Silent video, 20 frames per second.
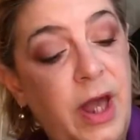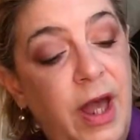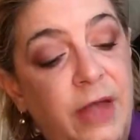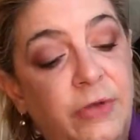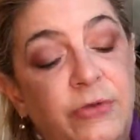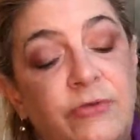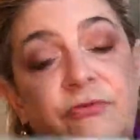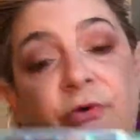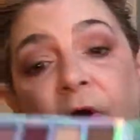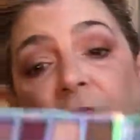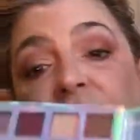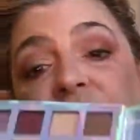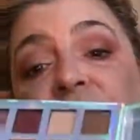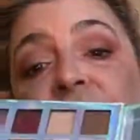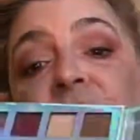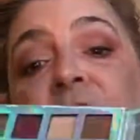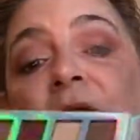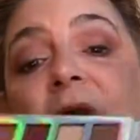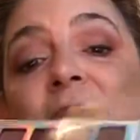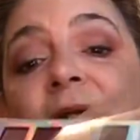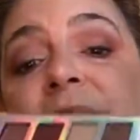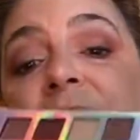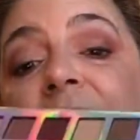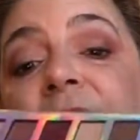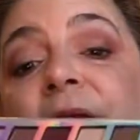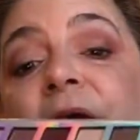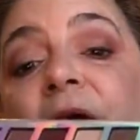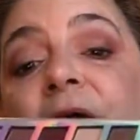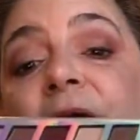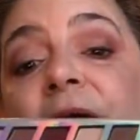You've also got an
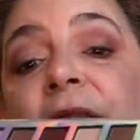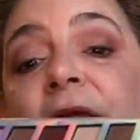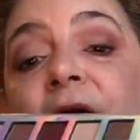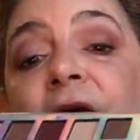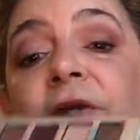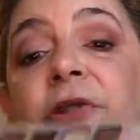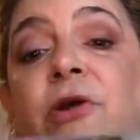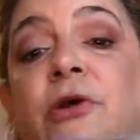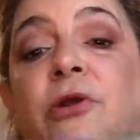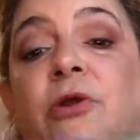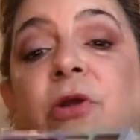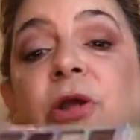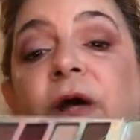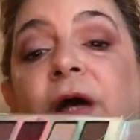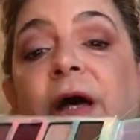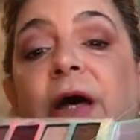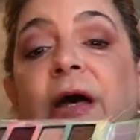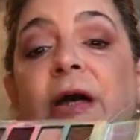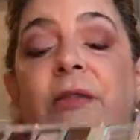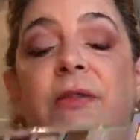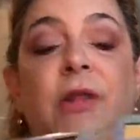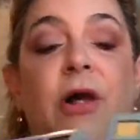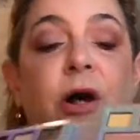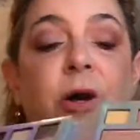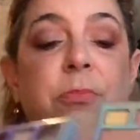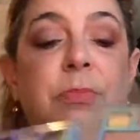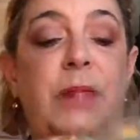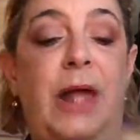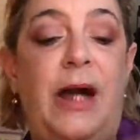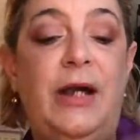eyeliner and a
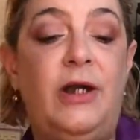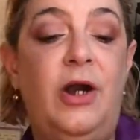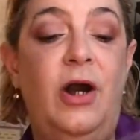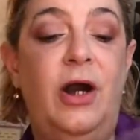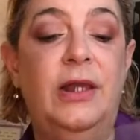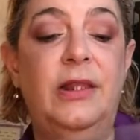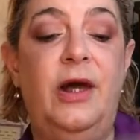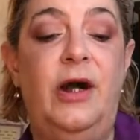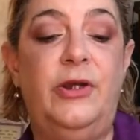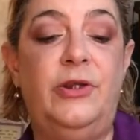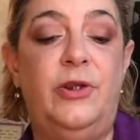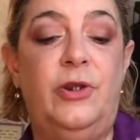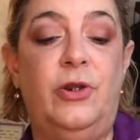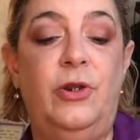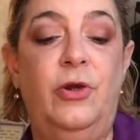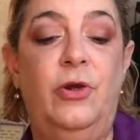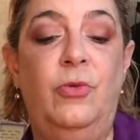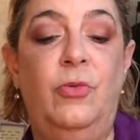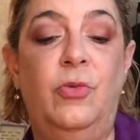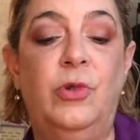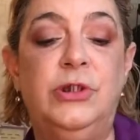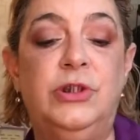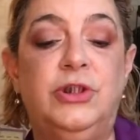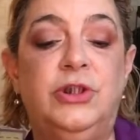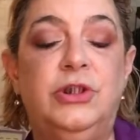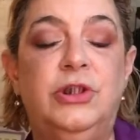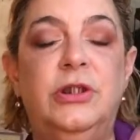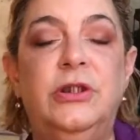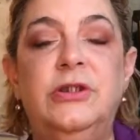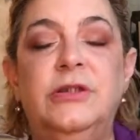black eyeliner,
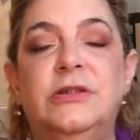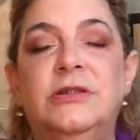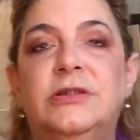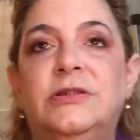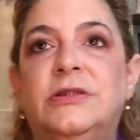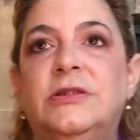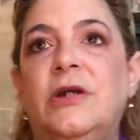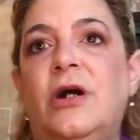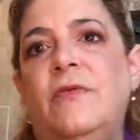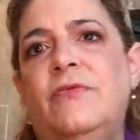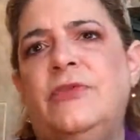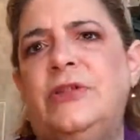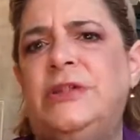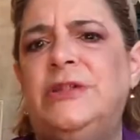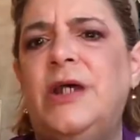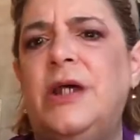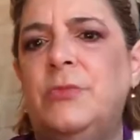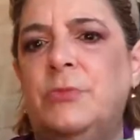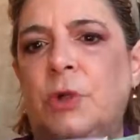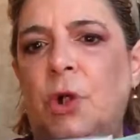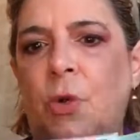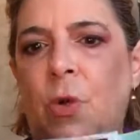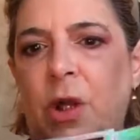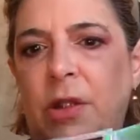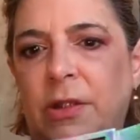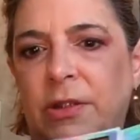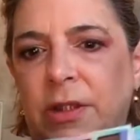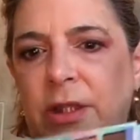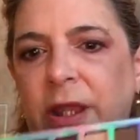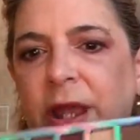which is of the same
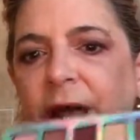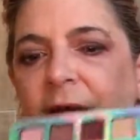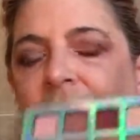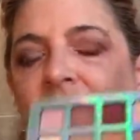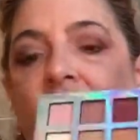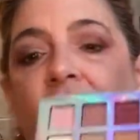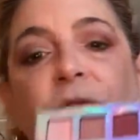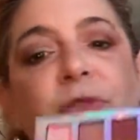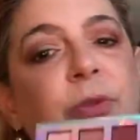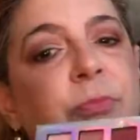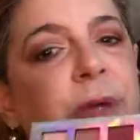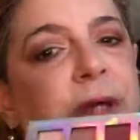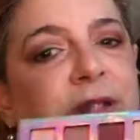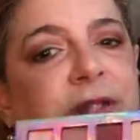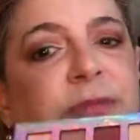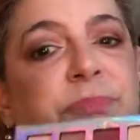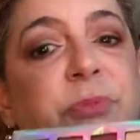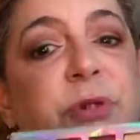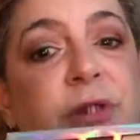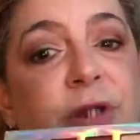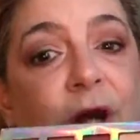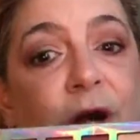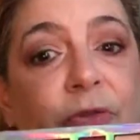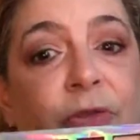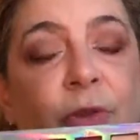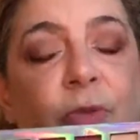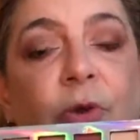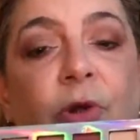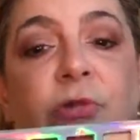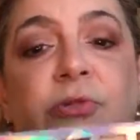quality. Not the best, but not
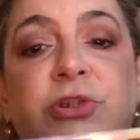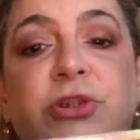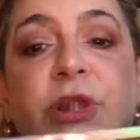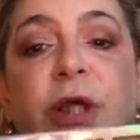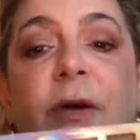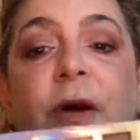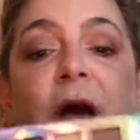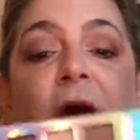the worst.